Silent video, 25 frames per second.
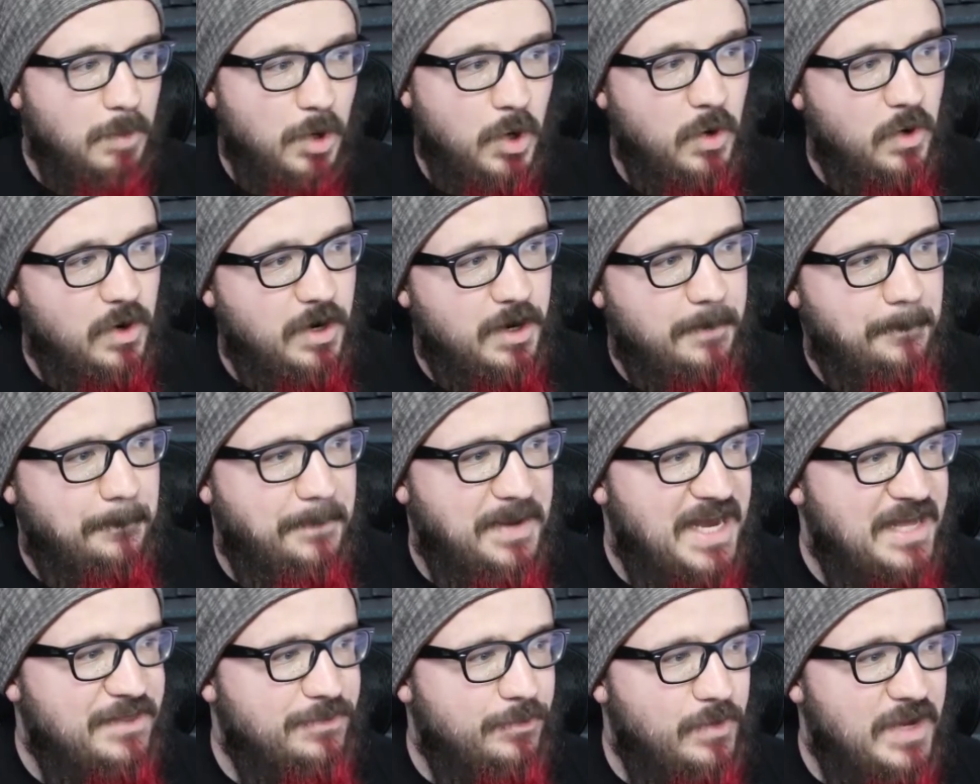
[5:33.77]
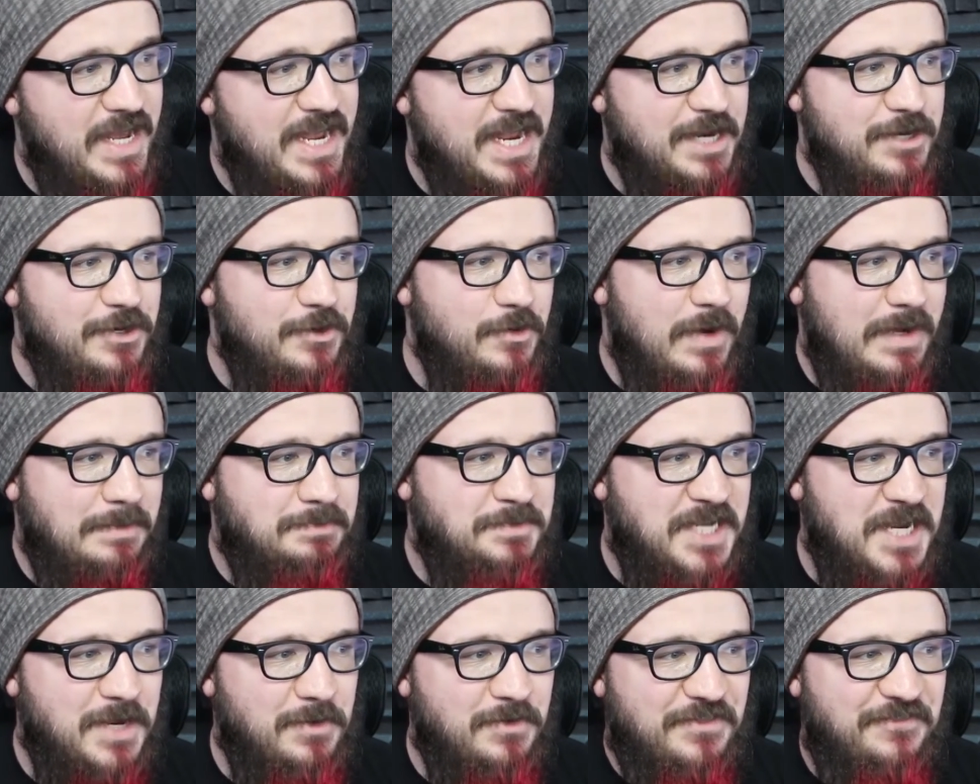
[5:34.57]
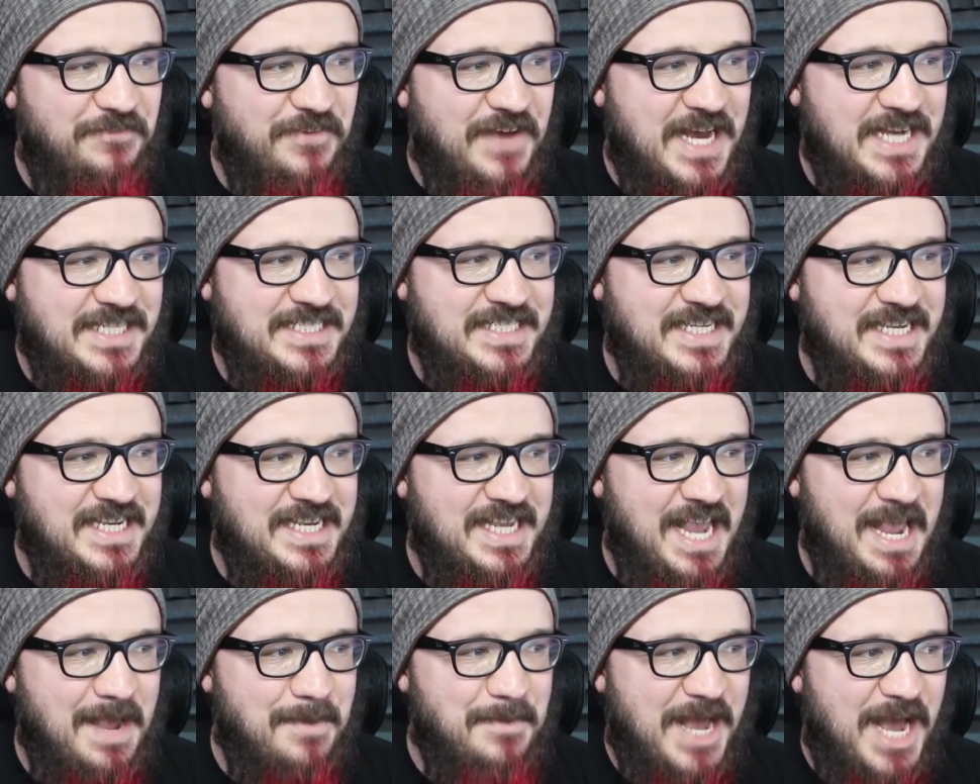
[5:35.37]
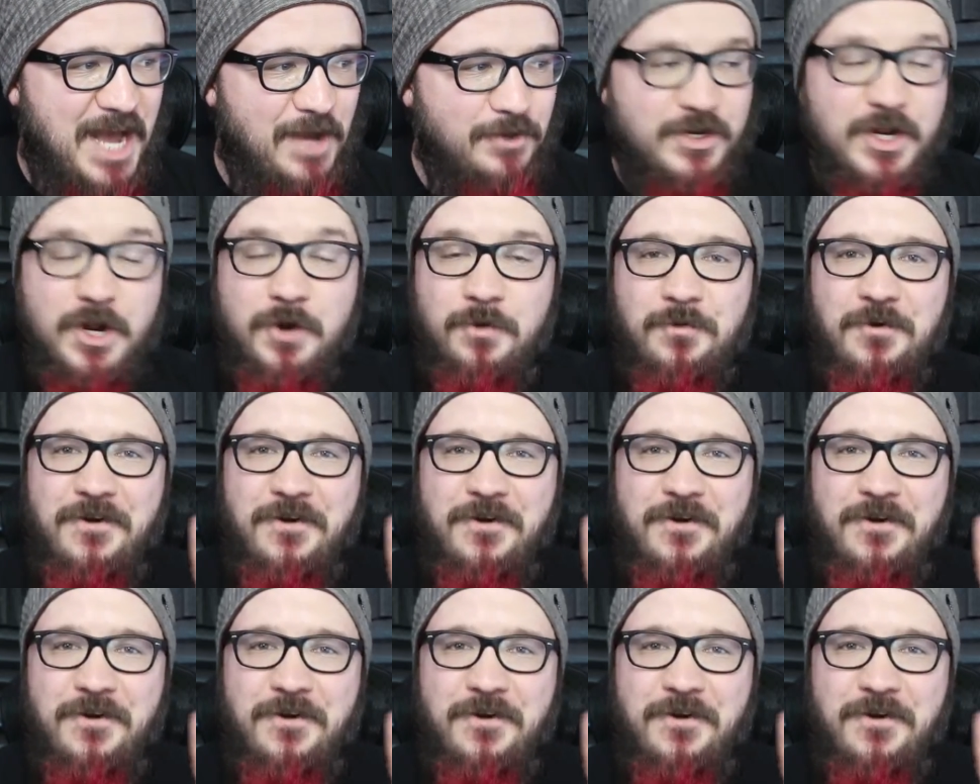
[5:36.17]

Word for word: More. By the way, a new update with Foxy came out,